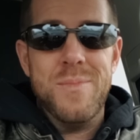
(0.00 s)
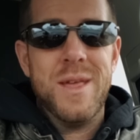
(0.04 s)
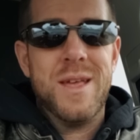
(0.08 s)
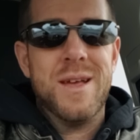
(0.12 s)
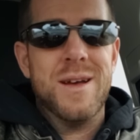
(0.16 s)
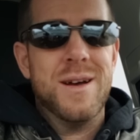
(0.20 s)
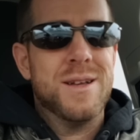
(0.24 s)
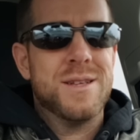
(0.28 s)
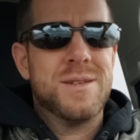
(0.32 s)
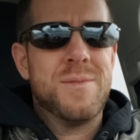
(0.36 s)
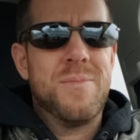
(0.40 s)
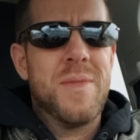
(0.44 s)

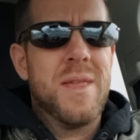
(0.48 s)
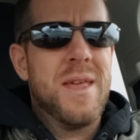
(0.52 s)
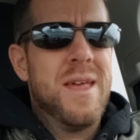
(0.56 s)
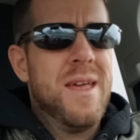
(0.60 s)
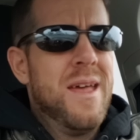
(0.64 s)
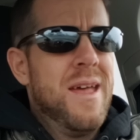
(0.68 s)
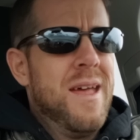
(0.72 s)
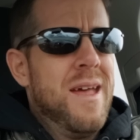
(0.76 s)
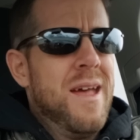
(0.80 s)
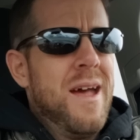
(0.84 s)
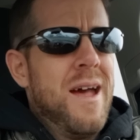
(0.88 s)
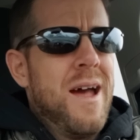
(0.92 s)
Because
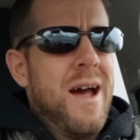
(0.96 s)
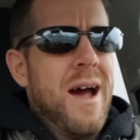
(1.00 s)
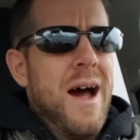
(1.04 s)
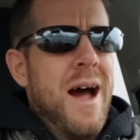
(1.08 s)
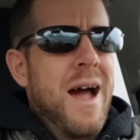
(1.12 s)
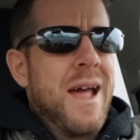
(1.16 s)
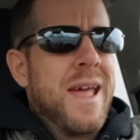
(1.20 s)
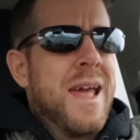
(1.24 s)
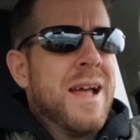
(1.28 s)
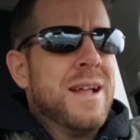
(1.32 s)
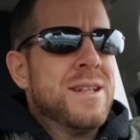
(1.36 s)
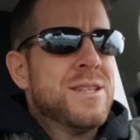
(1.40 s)

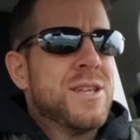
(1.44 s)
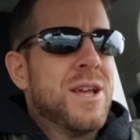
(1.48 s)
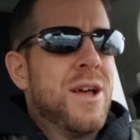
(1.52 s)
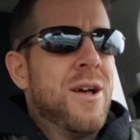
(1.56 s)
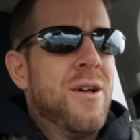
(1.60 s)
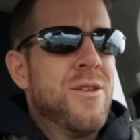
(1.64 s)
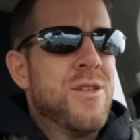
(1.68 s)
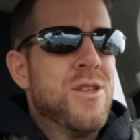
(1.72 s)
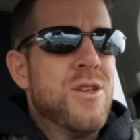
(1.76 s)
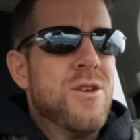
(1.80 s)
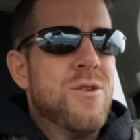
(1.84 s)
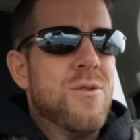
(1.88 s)
I can't
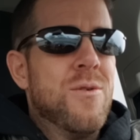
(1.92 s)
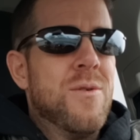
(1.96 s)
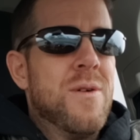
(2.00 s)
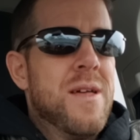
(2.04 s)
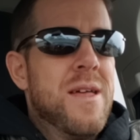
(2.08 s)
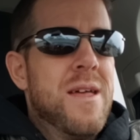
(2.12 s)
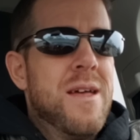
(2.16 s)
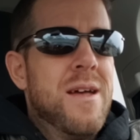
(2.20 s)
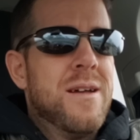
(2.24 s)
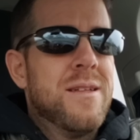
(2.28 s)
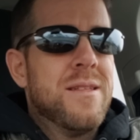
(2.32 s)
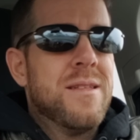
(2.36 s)
tell you
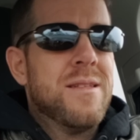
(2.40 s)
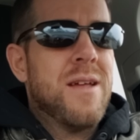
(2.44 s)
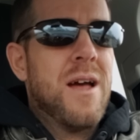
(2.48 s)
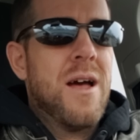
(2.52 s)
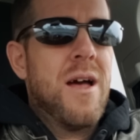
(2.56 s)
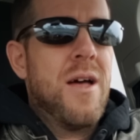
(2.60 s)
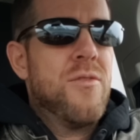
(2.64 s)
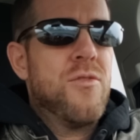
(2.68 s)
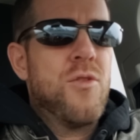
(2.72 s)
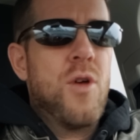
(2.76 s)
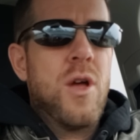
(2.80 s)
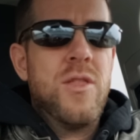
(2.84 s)

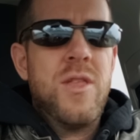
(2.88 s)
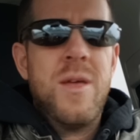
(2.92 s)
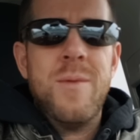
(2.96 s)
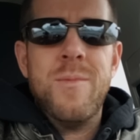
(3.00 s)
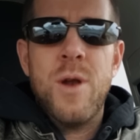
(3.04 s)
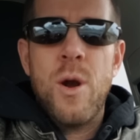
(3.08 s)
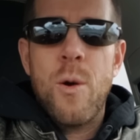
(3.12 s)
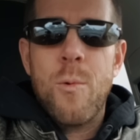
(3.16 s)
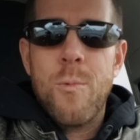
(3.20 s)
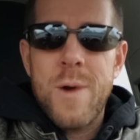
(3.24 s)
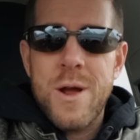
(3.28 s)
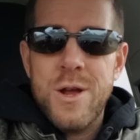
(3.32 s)

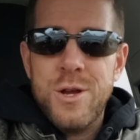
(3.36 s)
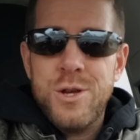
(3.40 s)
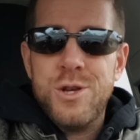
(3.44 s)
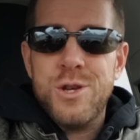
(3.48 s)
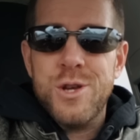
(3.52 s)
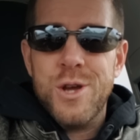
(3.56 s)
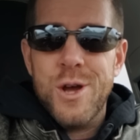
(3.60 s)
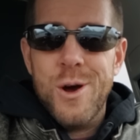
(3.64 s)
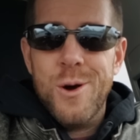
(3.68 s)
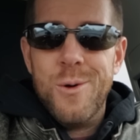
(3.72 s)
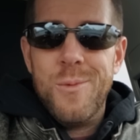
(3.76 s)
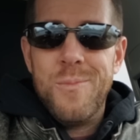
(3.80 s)
even a
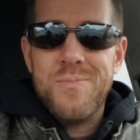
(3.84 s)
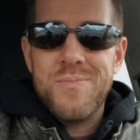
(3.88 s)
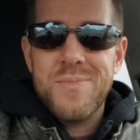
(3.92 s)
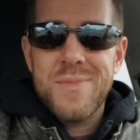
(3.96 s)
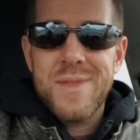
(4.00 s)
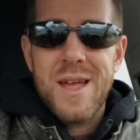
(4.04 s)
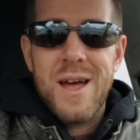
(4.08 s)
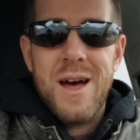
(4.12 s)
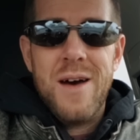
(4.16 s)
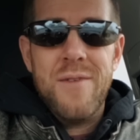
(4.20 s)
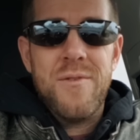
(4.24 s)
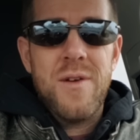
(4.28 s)
ratio
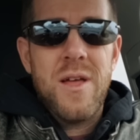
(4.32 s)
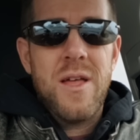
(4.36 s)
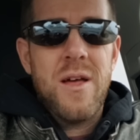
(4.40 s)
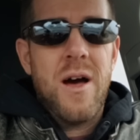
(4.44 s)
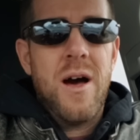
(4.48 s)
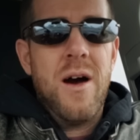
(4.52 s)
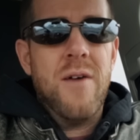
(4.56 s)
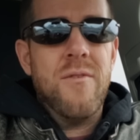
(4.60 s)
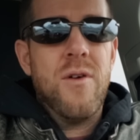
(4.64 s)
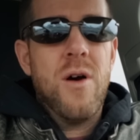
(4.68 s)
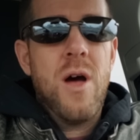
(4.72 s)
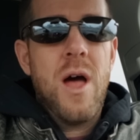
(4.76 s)
of,
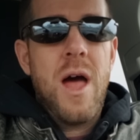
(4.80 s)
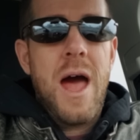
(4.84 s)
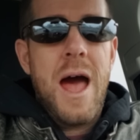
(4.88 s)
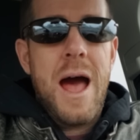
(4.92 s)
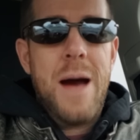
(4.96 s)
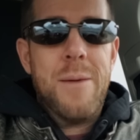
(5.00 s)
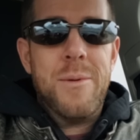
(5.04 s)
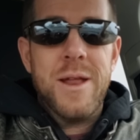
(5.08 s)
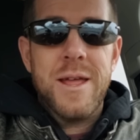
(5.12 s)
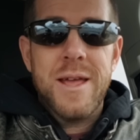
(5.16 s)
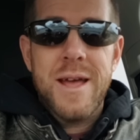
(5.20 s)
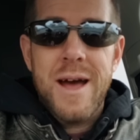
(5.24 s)
of how many